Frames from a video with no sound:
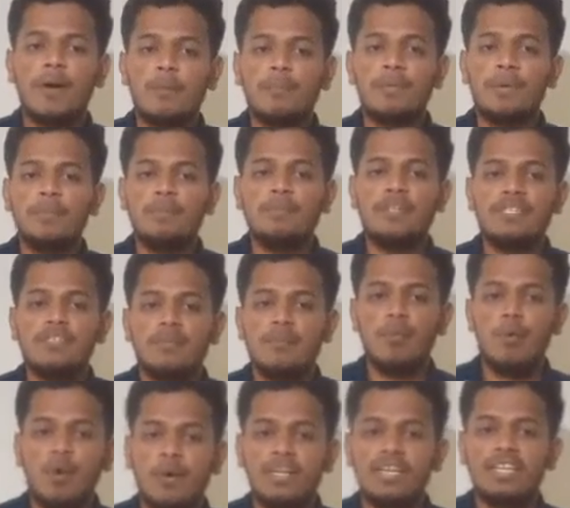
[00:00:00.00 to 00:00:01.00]
Fifth is a
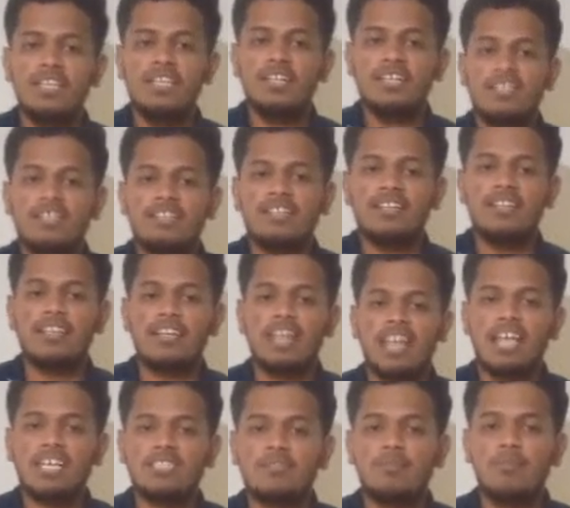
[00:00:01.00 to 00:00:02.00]
body. The
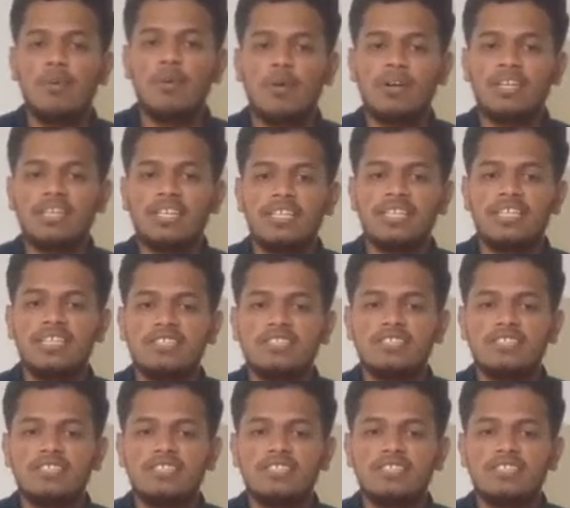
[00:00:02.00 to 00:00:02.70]
class body